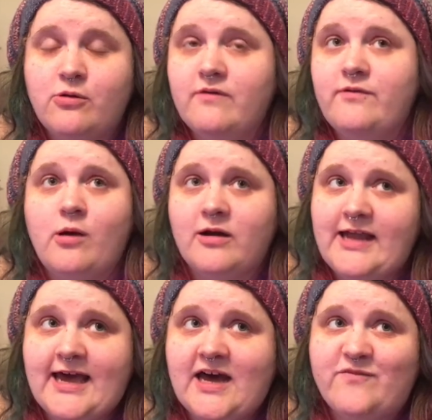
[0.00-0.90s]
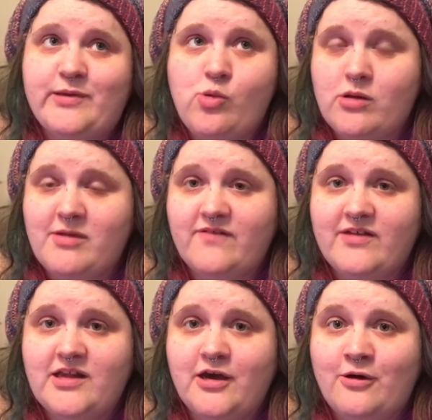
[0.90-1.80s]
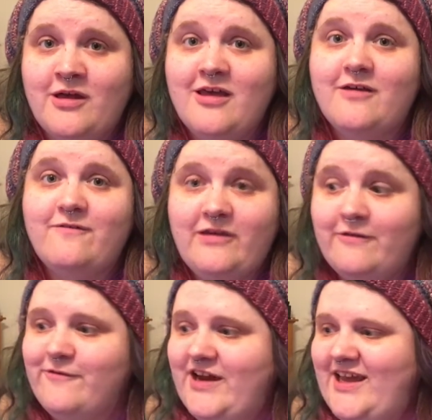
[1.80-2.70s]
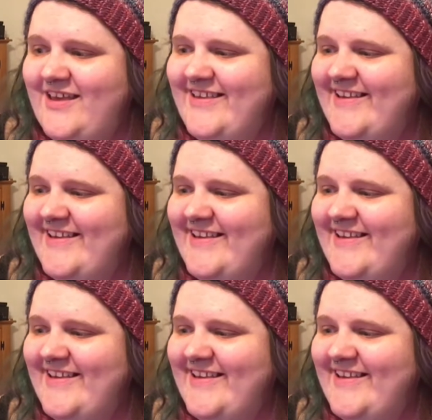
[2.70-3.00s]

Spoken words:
or if you already have but you want to make video, feel free.